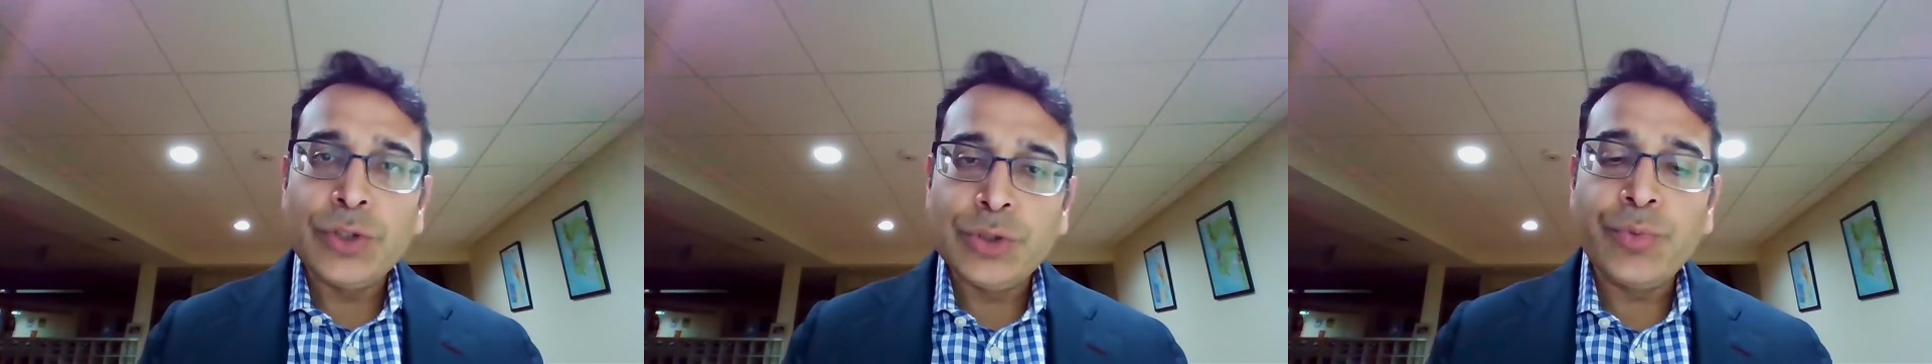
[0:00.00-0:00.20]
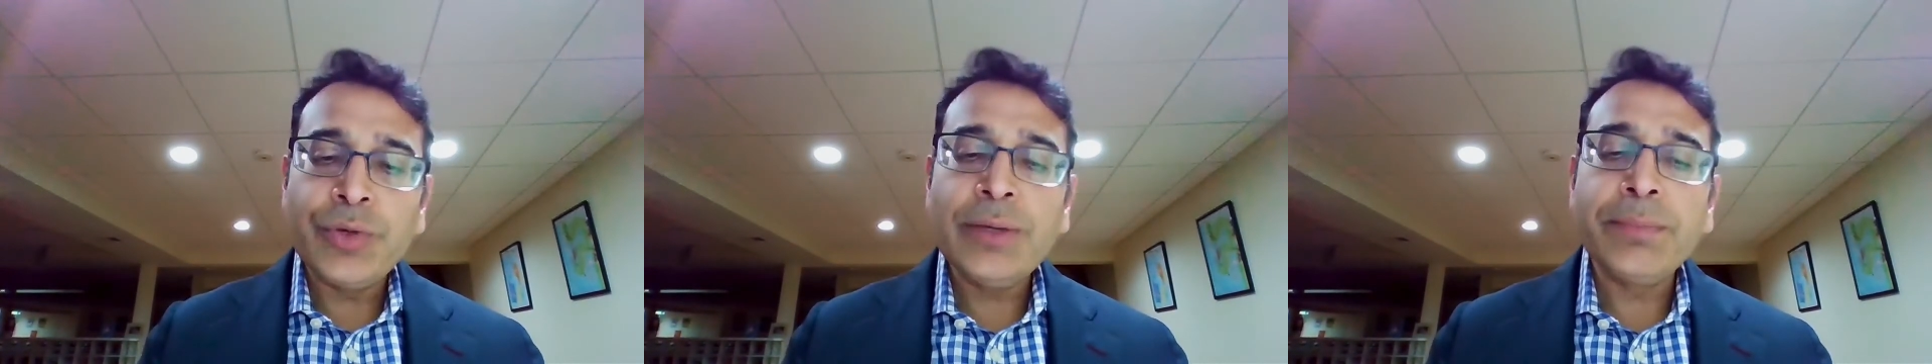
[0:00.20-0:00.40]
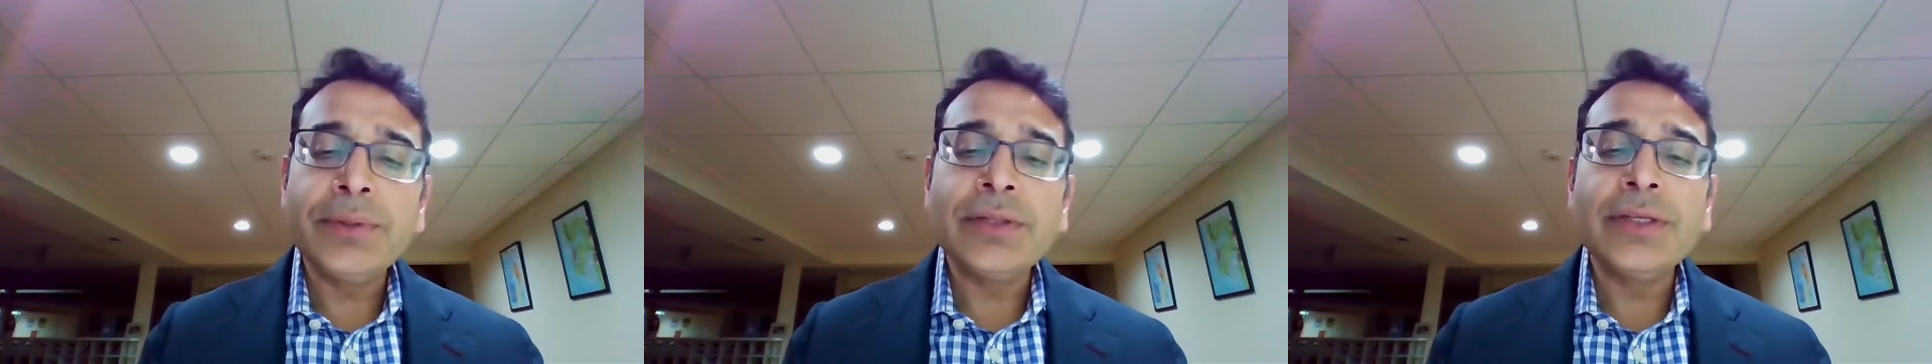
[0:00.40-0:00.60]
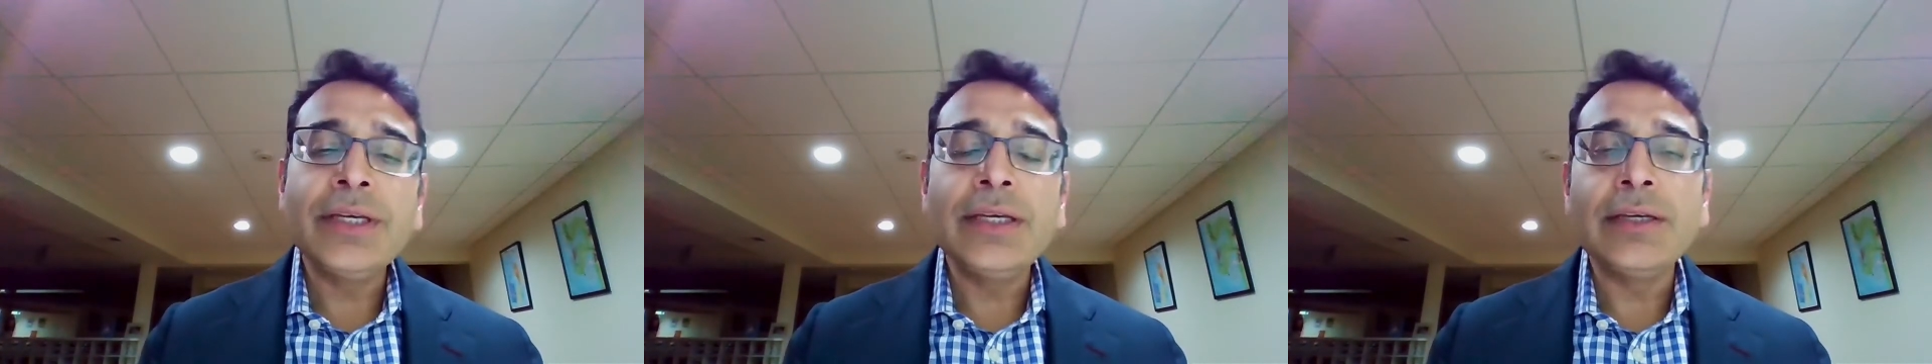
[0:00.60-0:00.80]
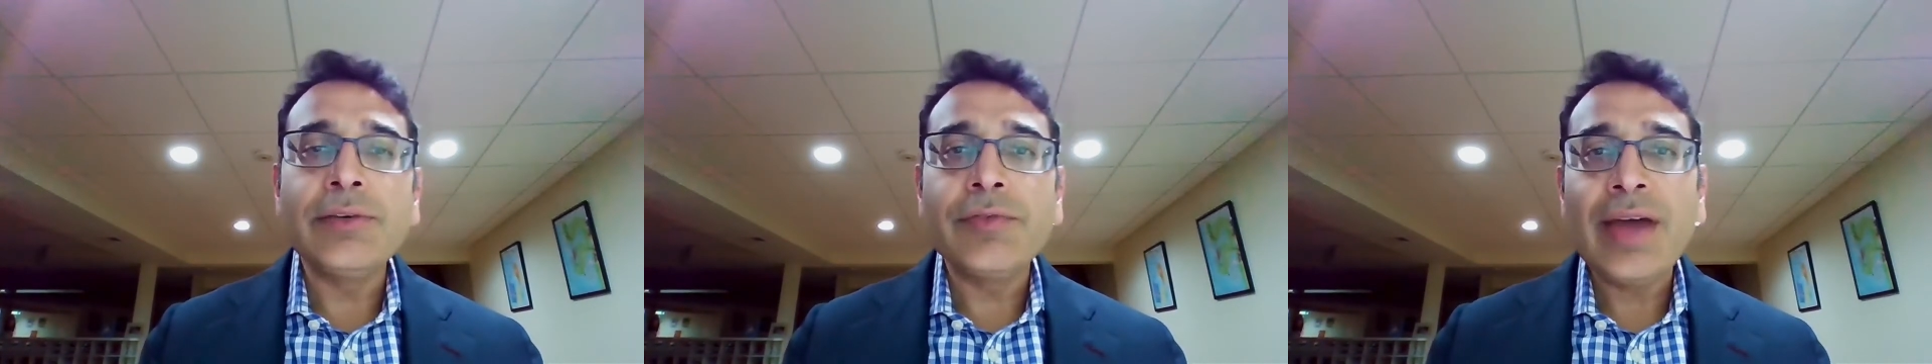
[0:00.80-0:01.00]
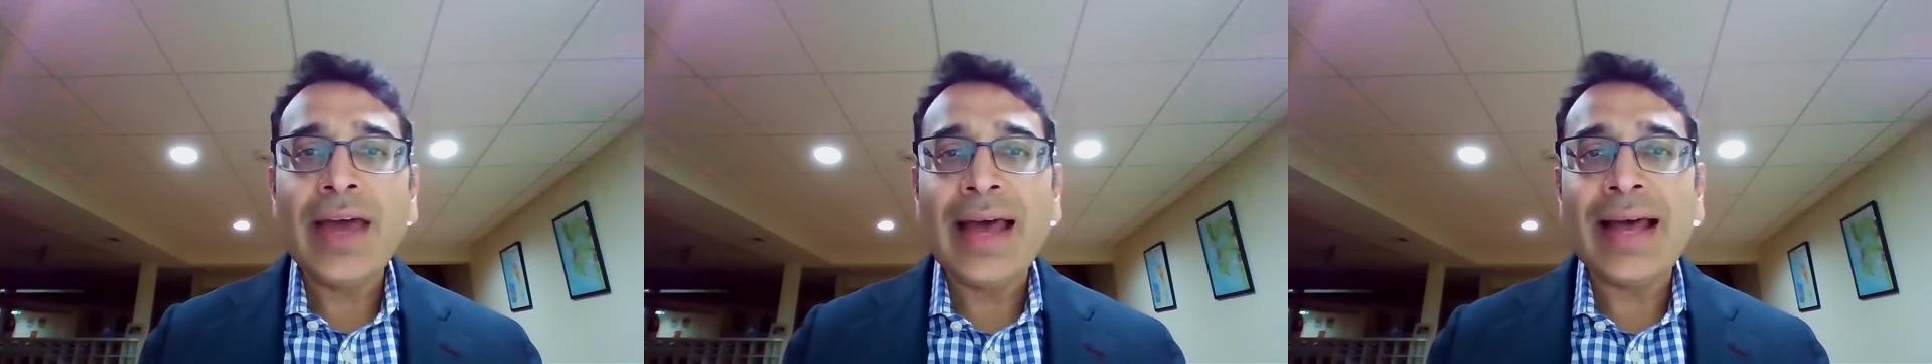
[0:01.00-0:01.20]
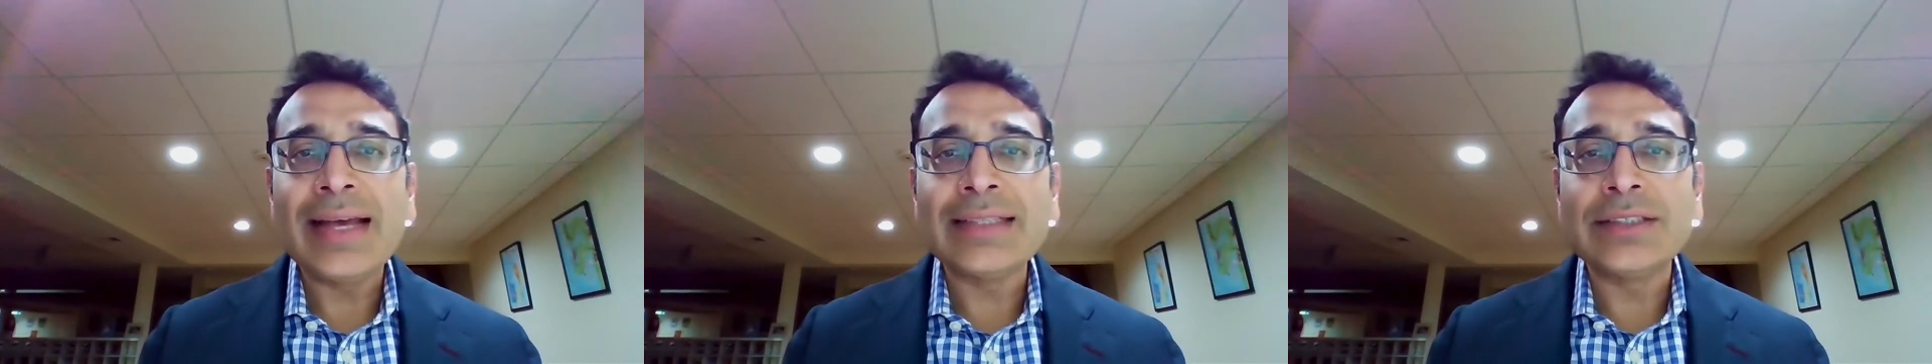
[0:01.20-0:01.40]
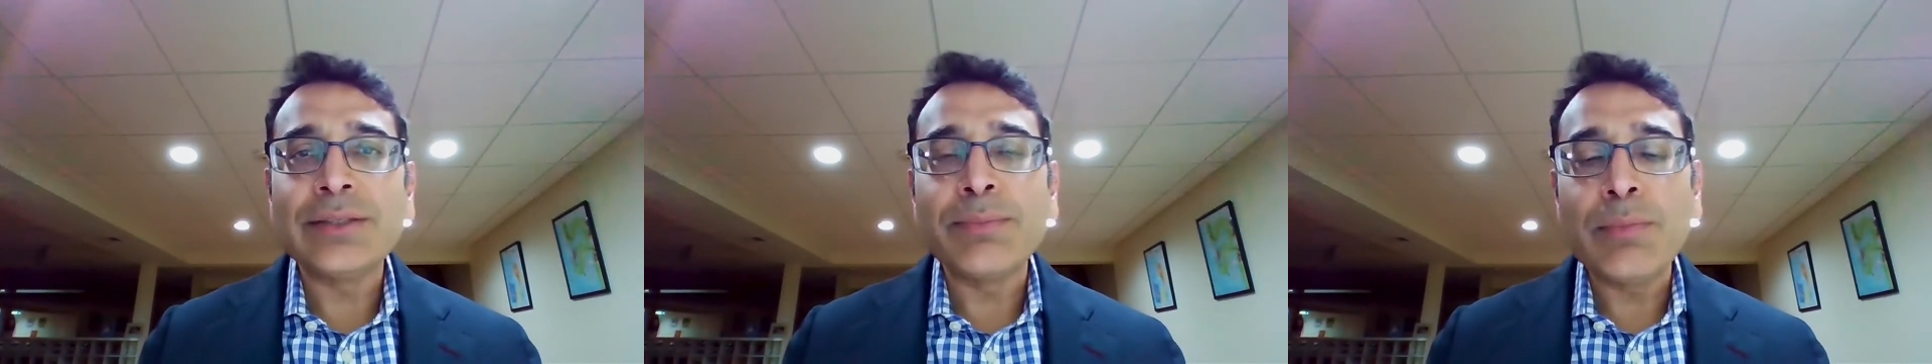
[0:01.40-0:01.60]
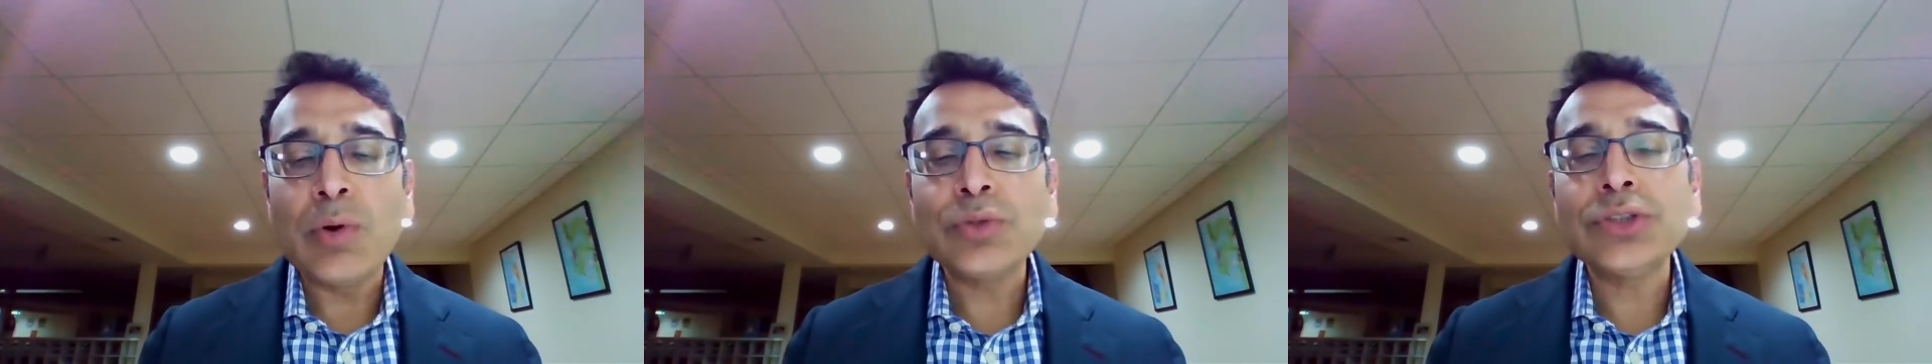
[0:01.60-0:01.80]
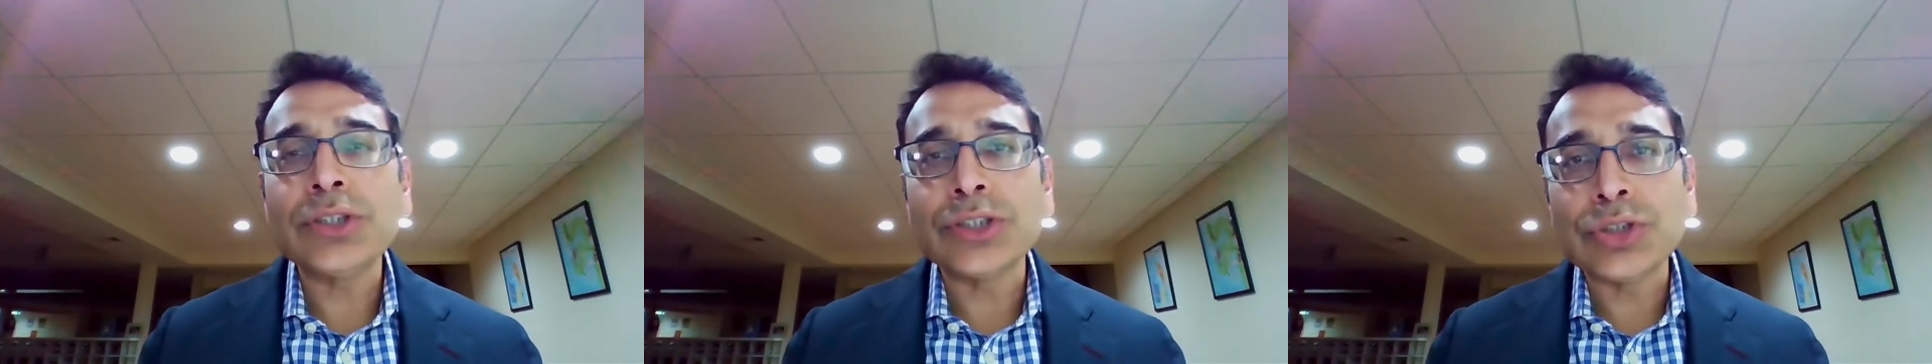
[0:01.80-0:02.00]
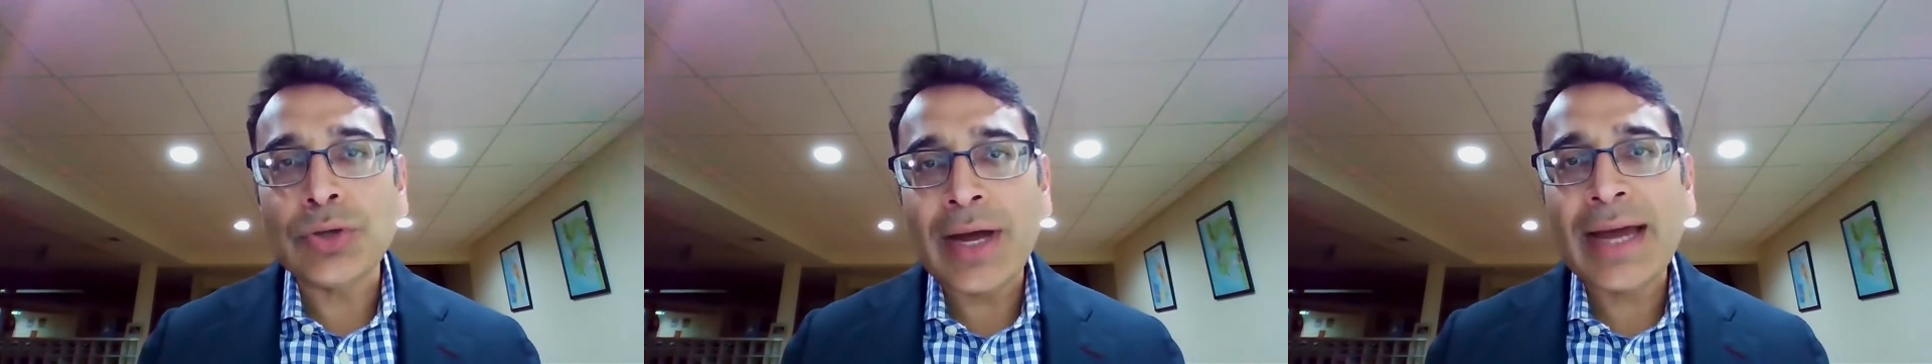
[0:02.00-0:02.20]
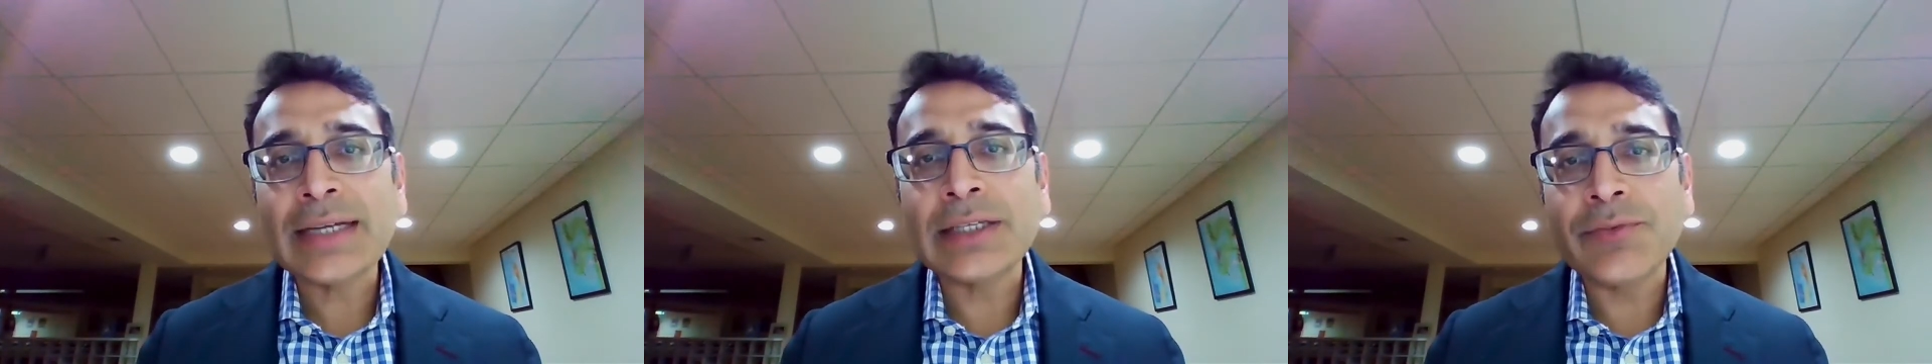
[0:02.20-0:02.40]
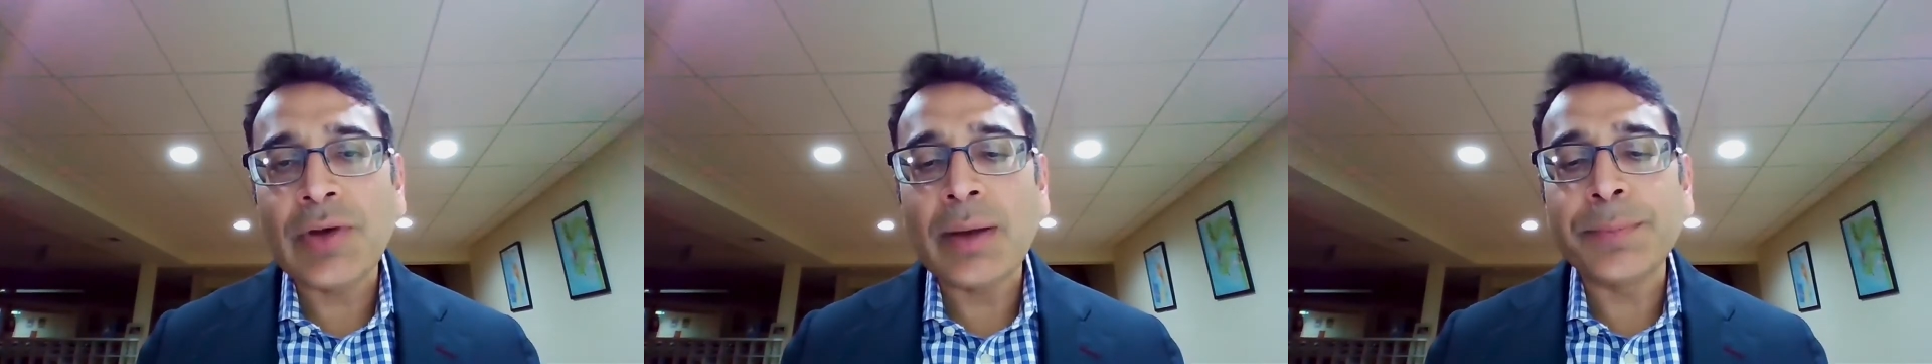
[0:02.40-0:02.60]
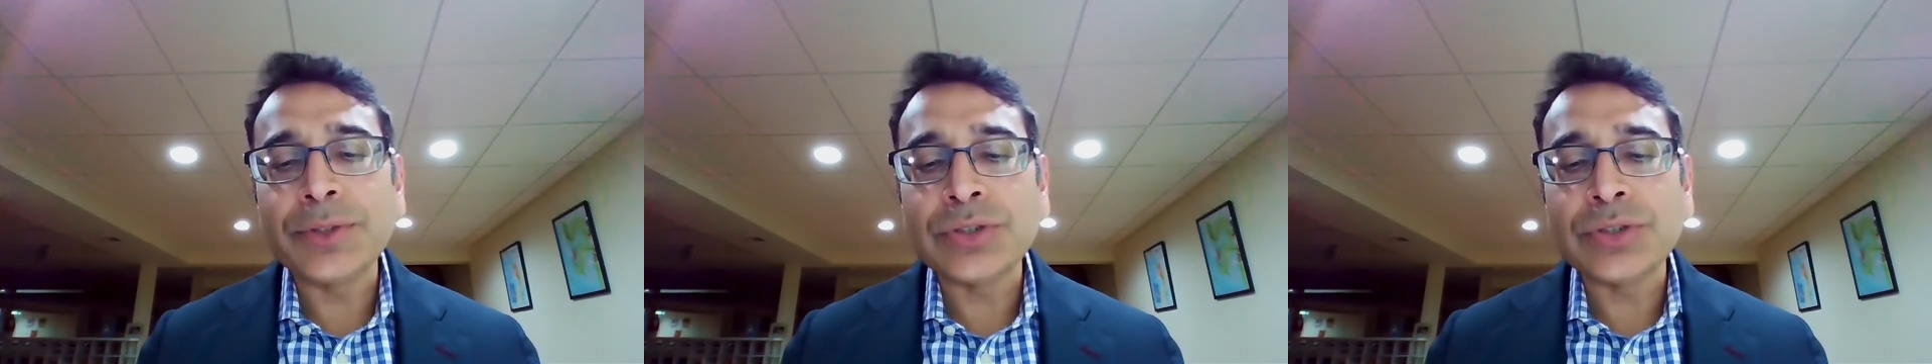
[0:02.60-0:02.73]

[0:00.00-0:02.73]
which we believe has the most attractive